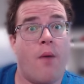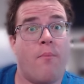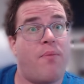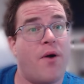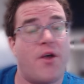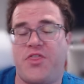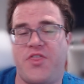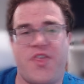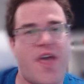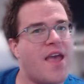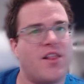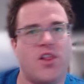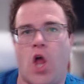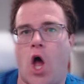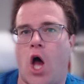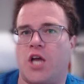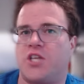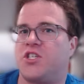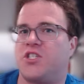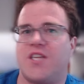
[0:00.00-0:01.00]
but they
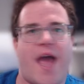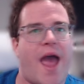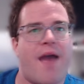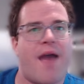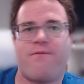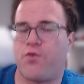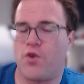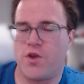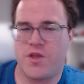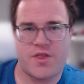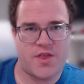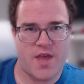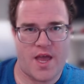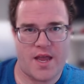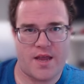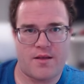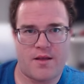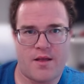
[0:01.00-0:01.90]
lost everything.